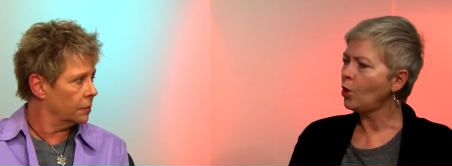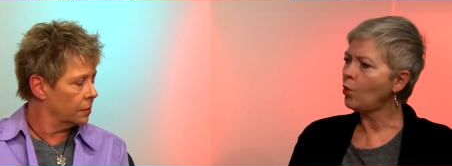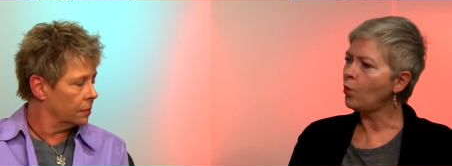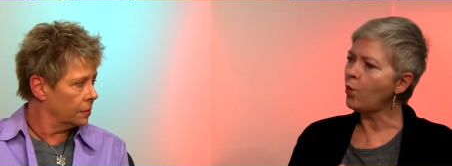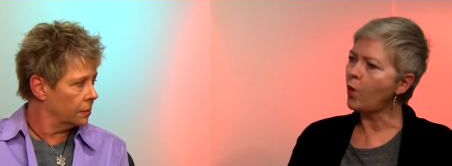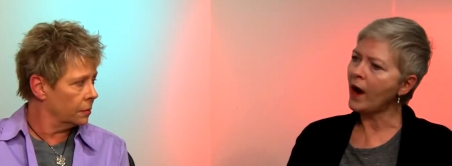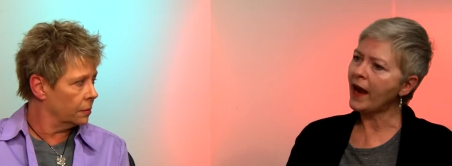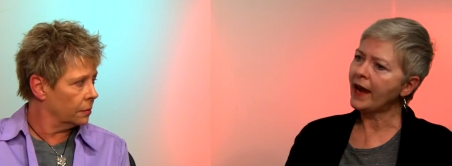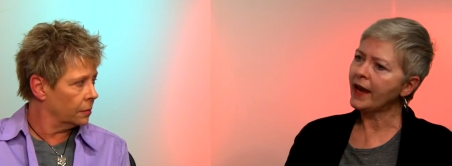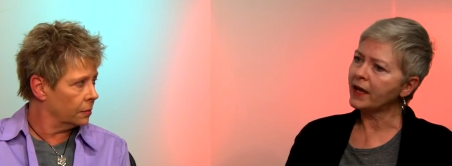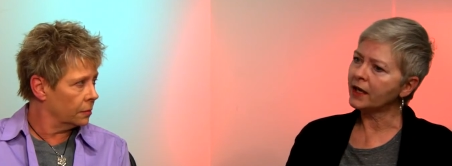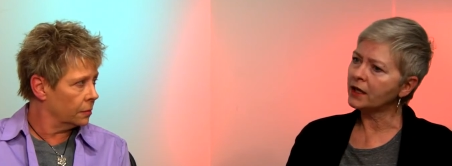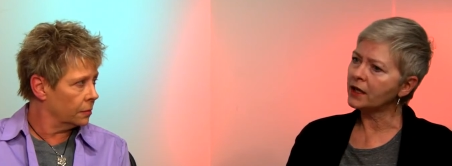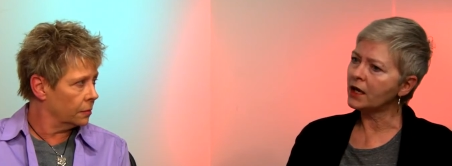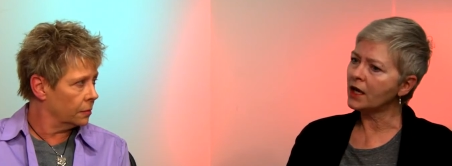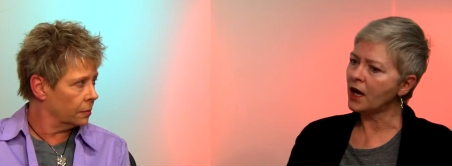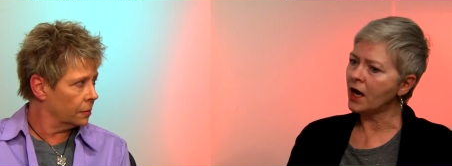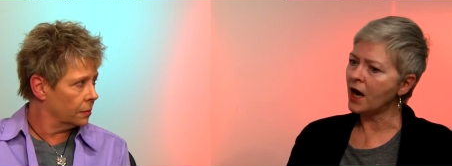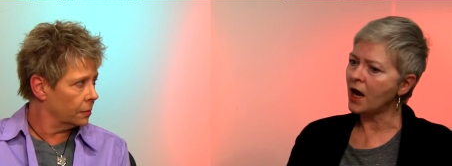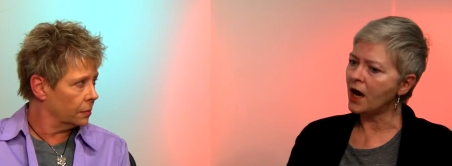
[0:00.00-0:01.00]

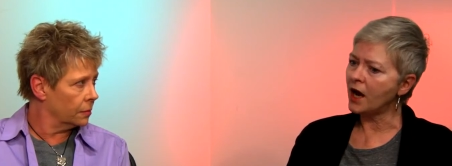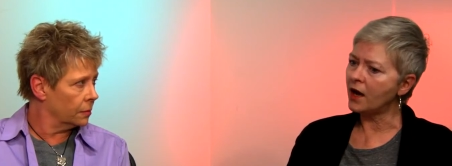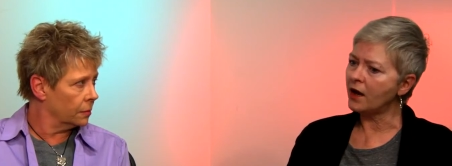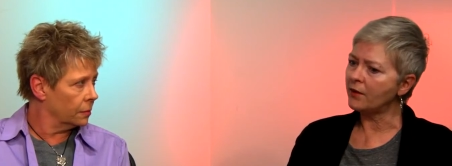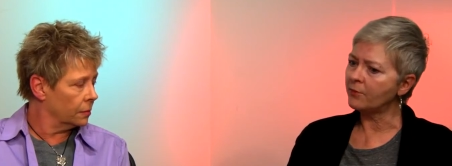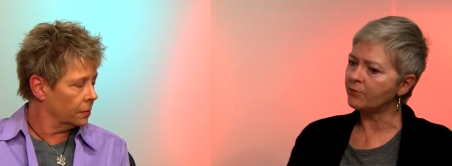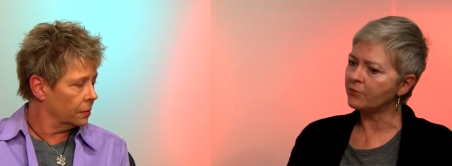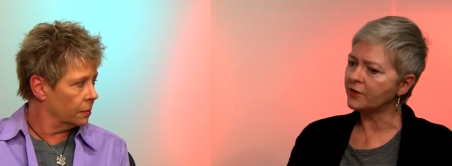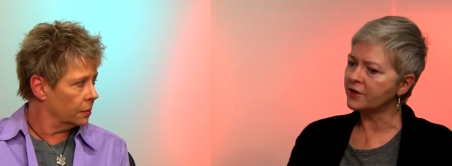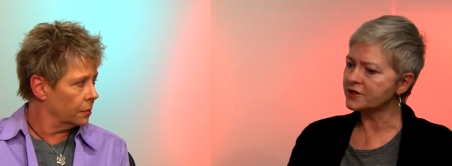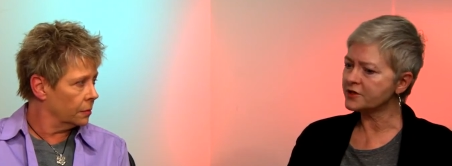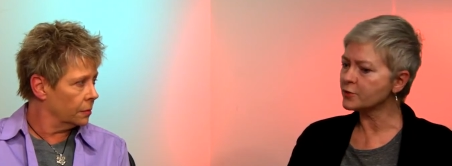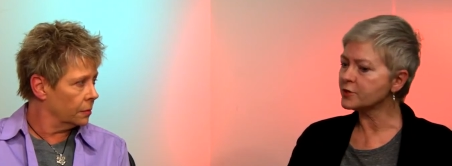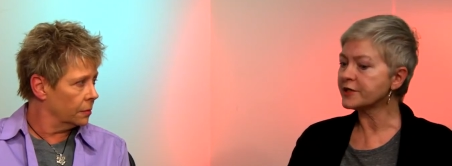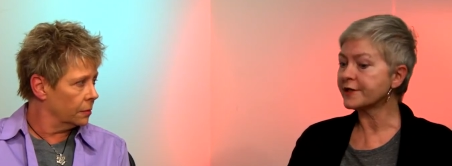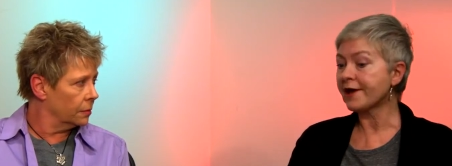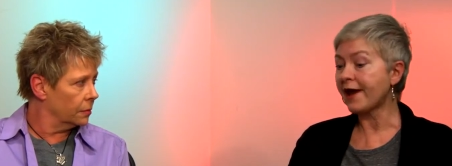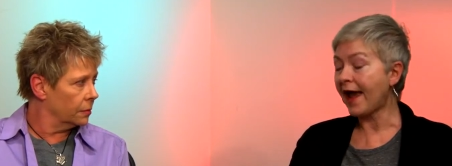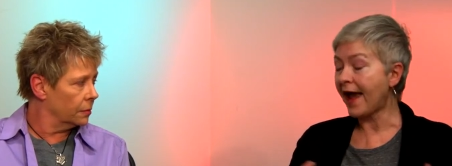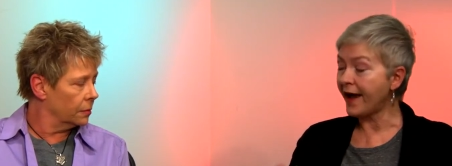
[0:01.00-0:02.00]
Speaker 1: when um, this
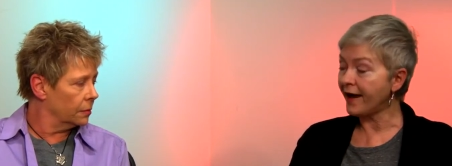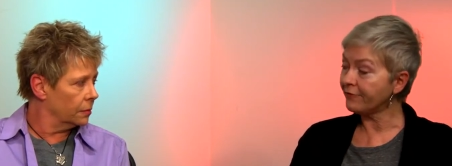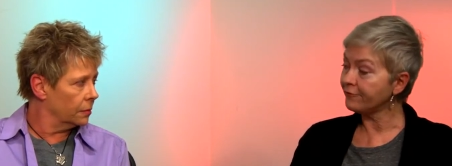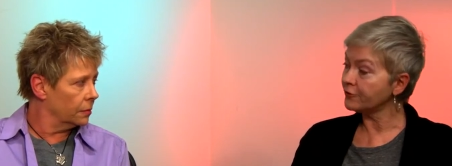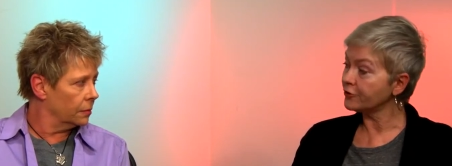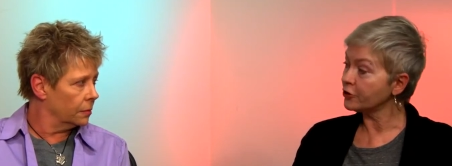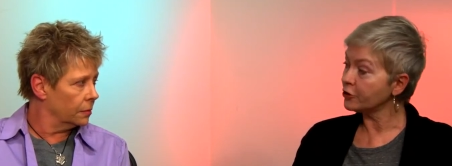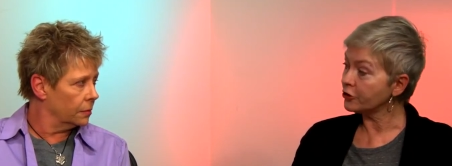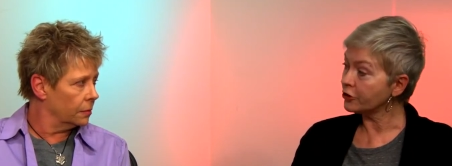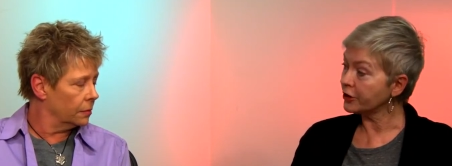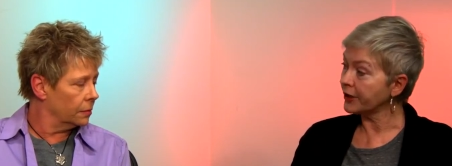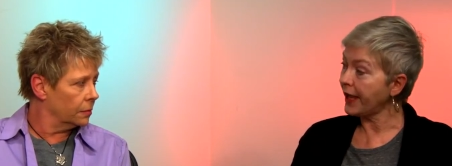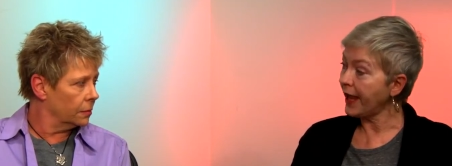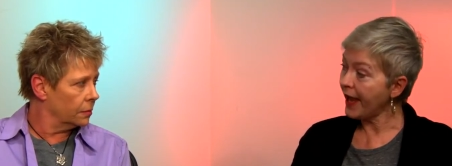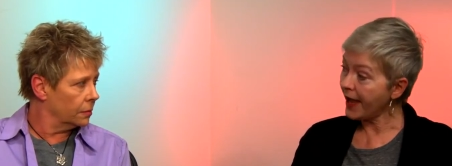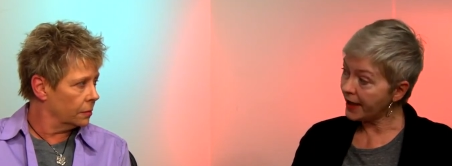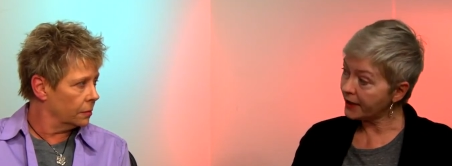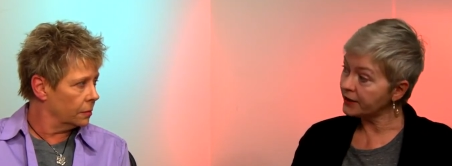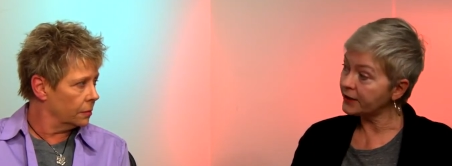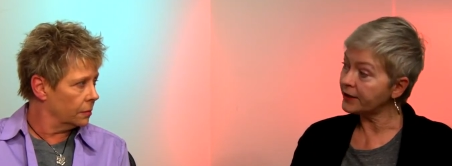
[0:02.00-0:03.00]
was after
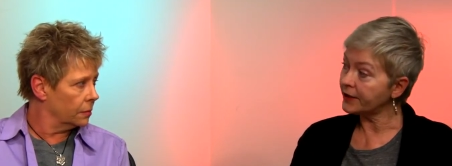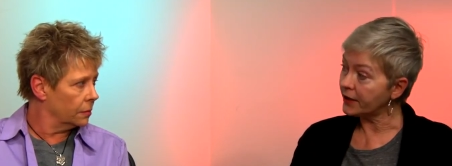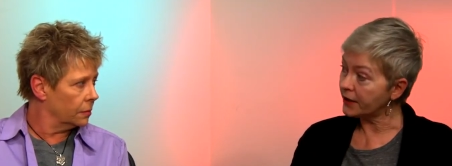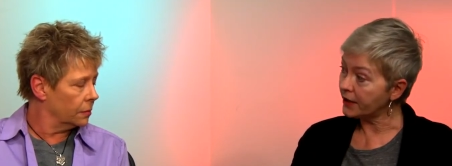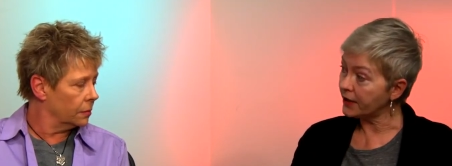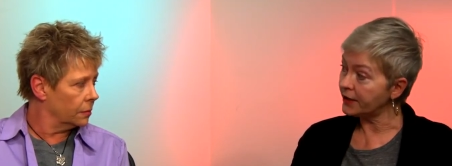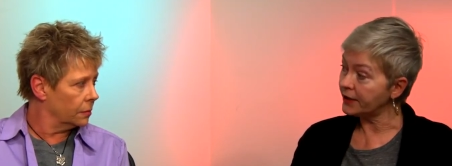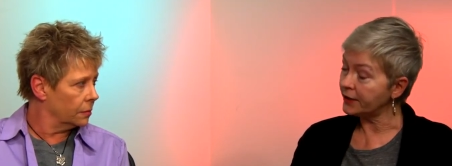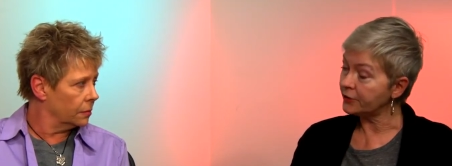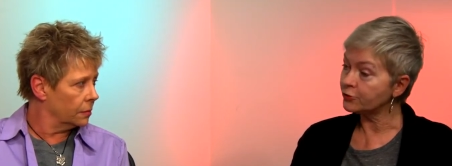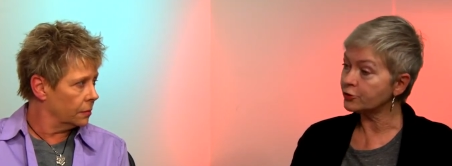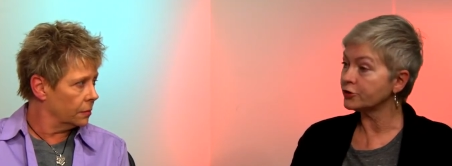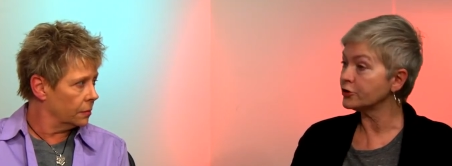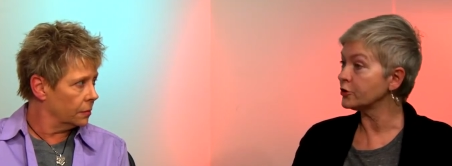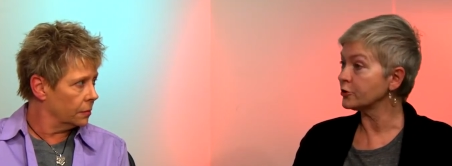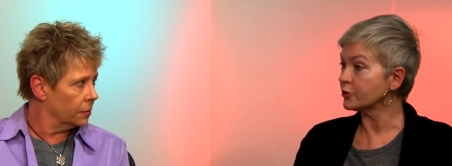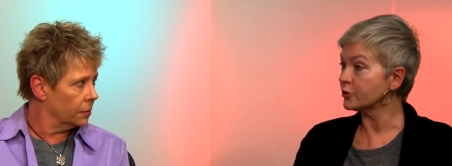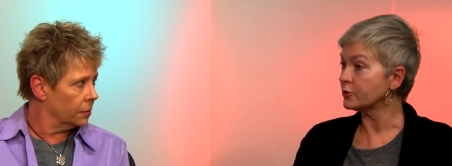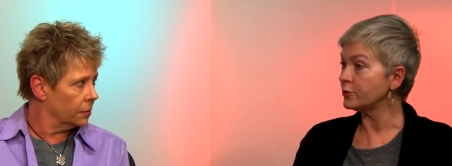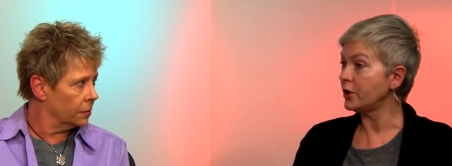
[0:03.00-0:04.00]
Canada had
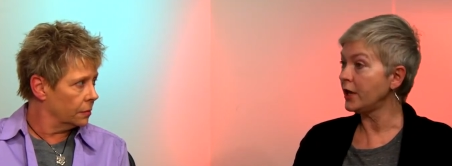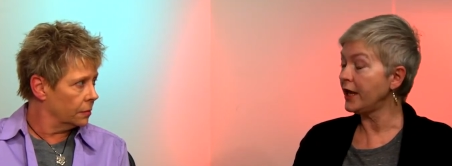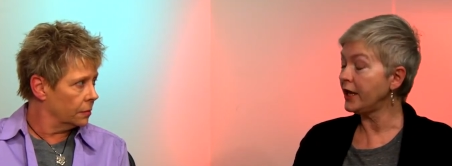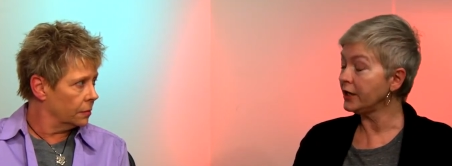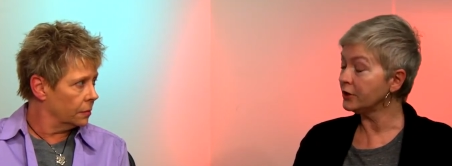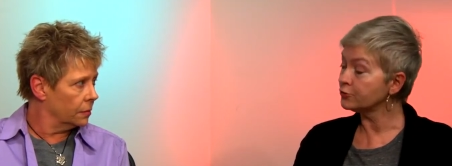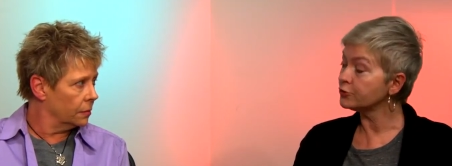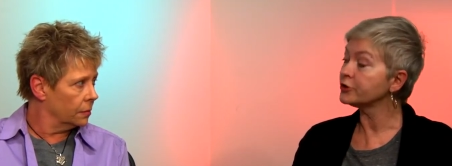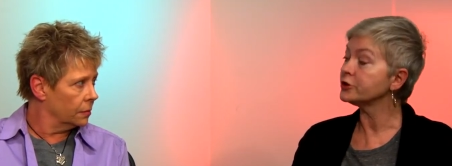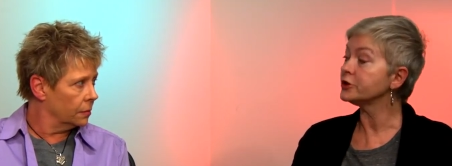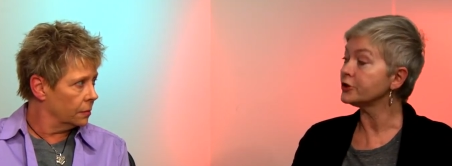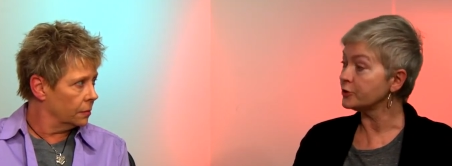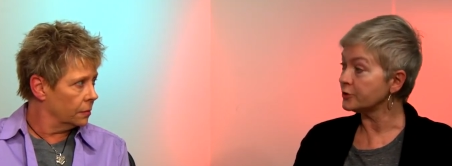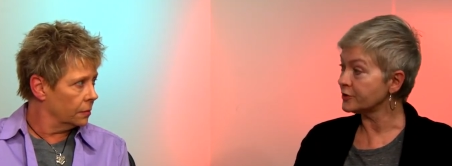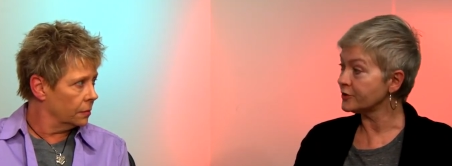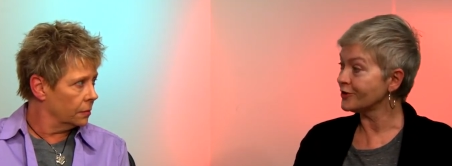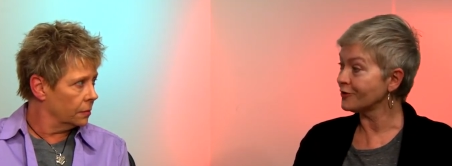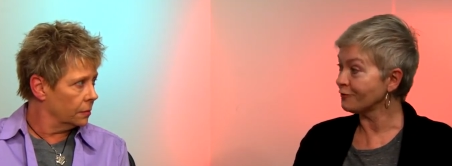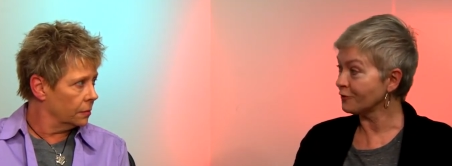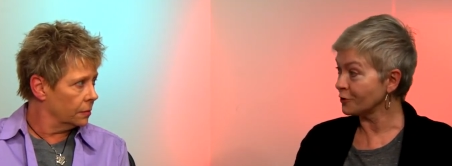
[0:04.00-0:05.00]
introduced,
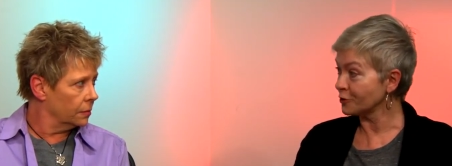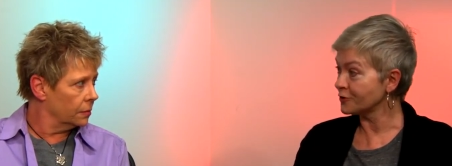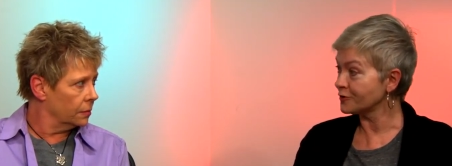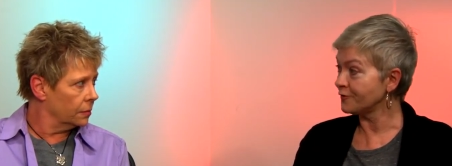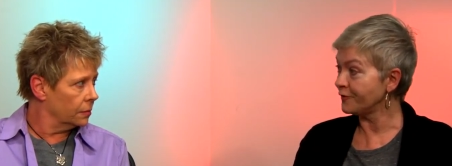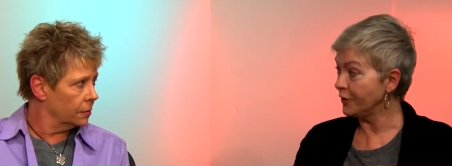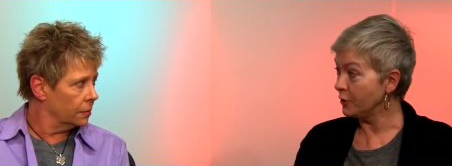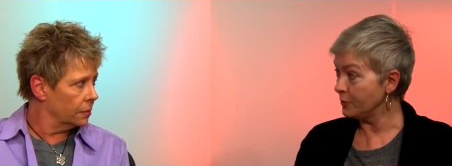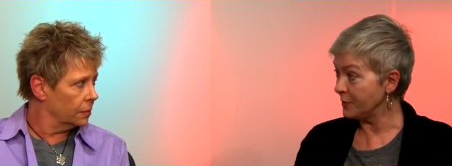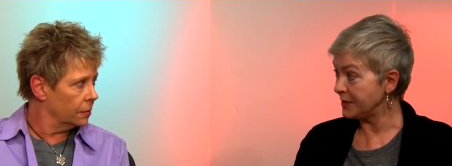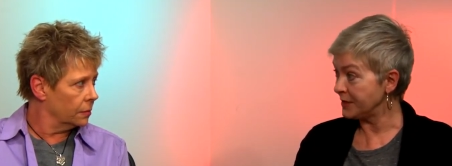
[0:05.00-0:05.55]
introduced the first film